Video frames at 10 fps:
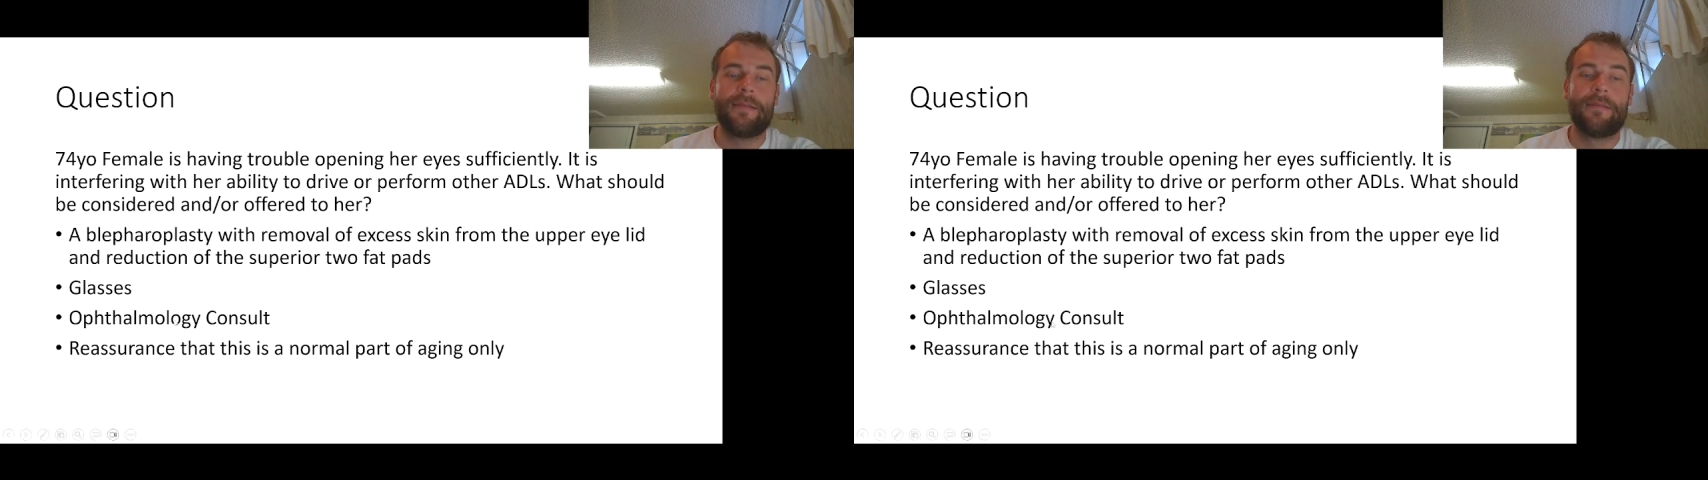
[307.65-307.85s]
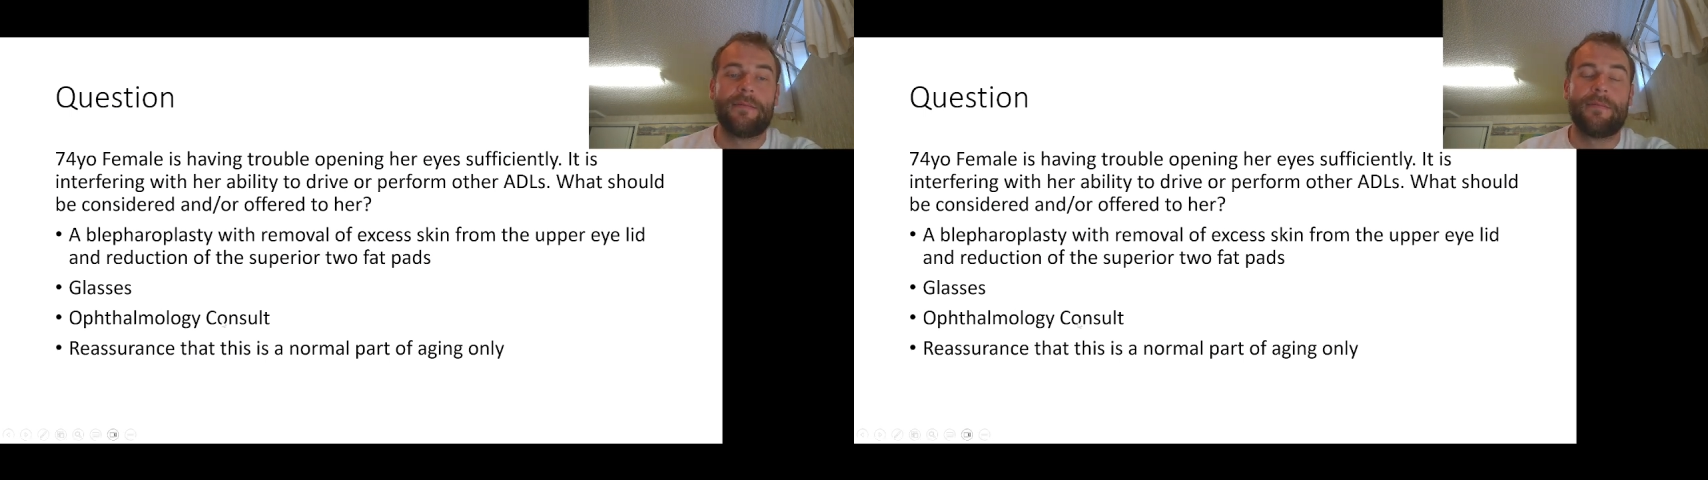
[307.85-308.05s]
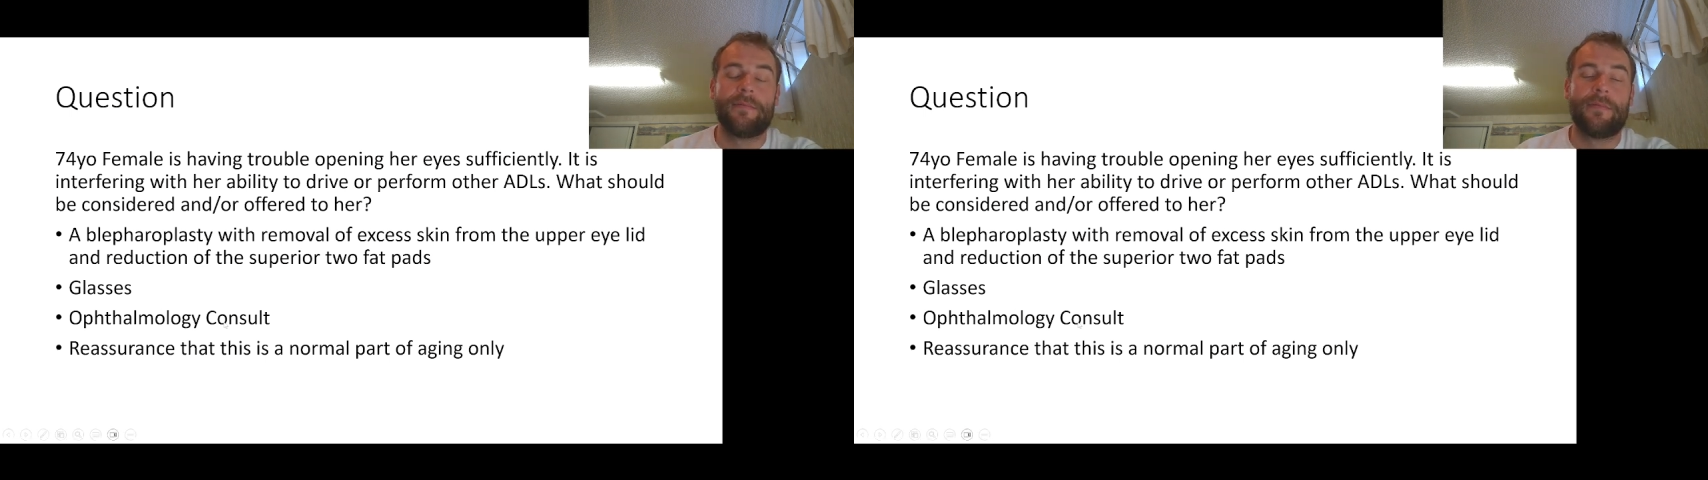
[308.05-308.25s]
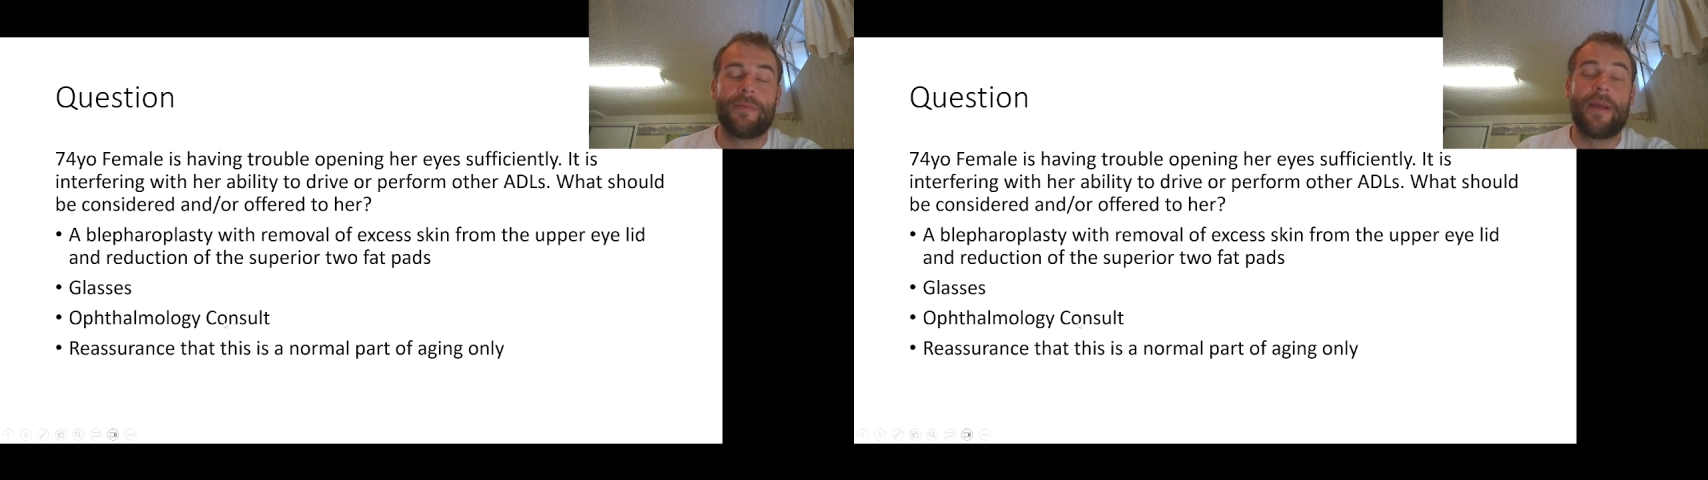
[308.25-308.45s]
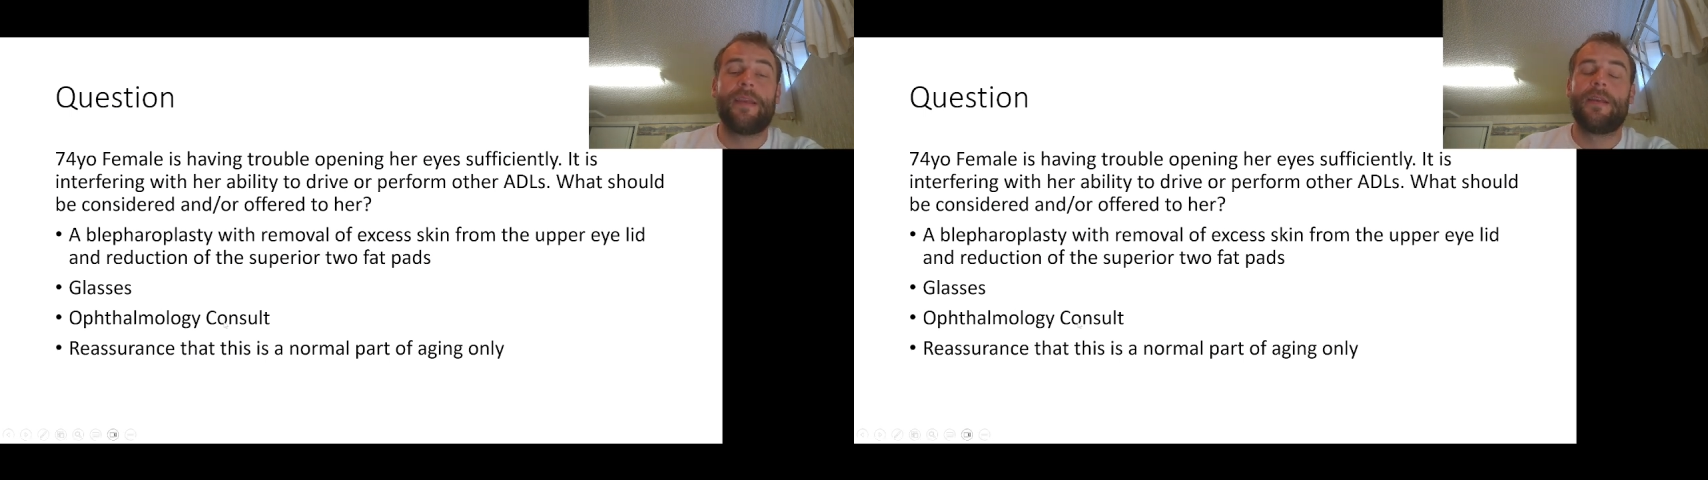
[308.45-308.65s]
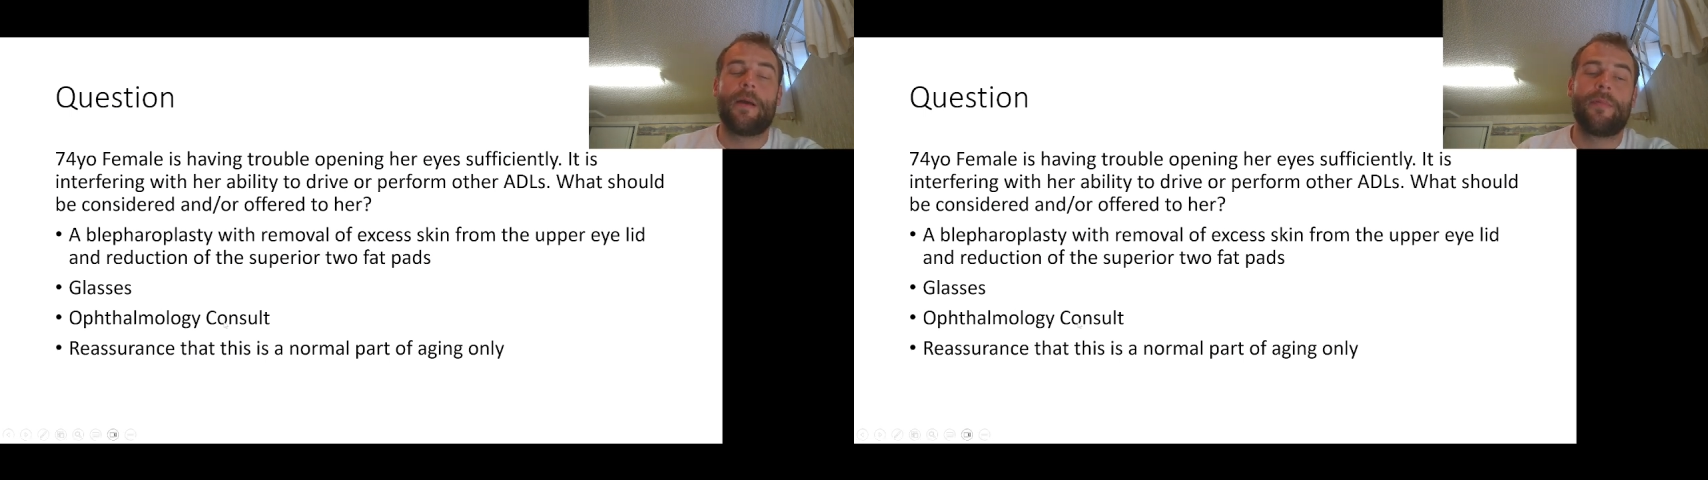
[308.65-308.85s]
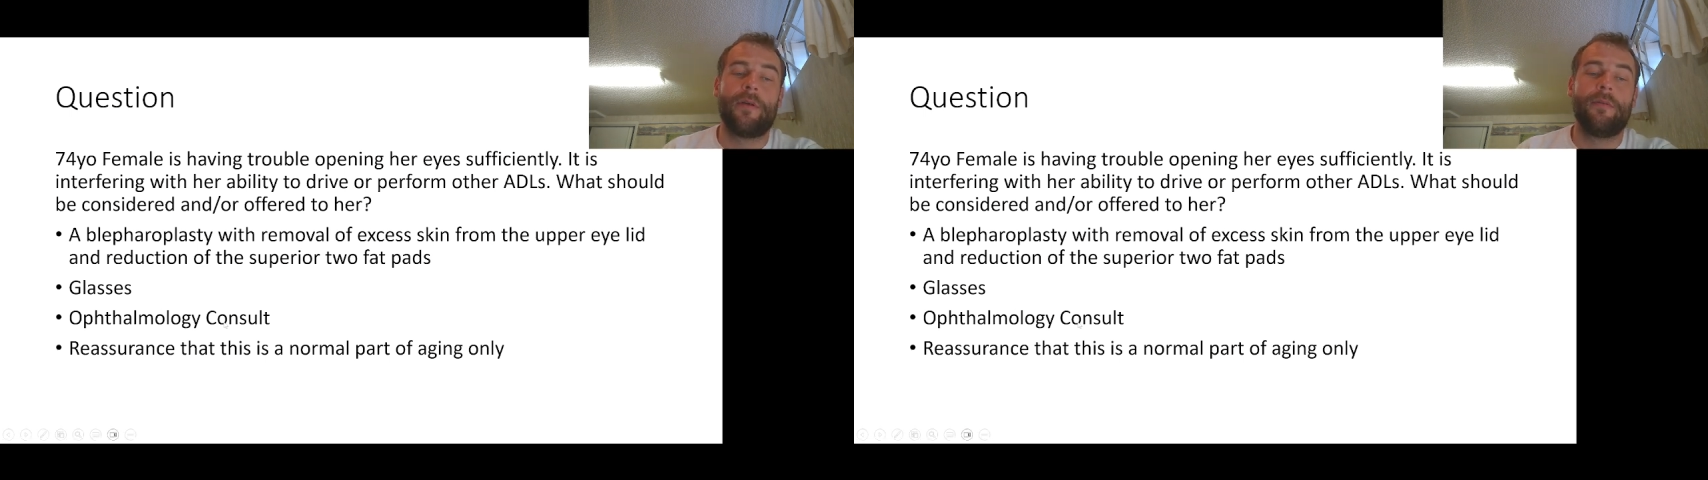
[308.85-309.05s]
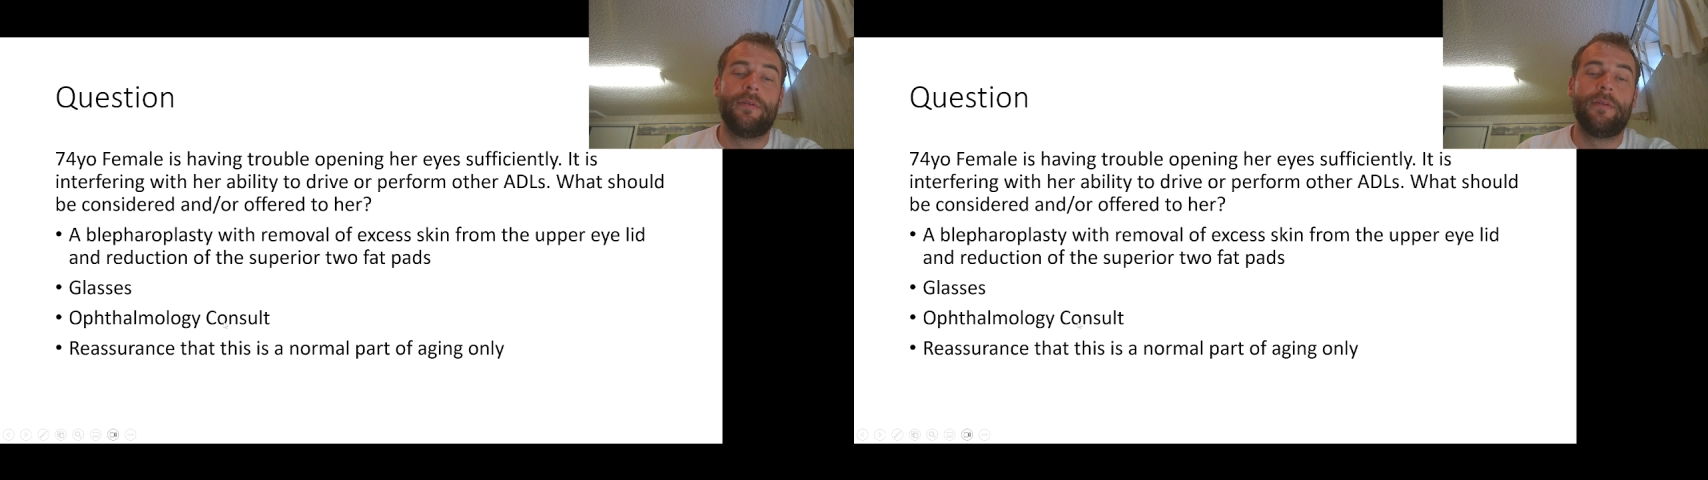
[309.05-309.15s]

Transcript: and she might need ophtho,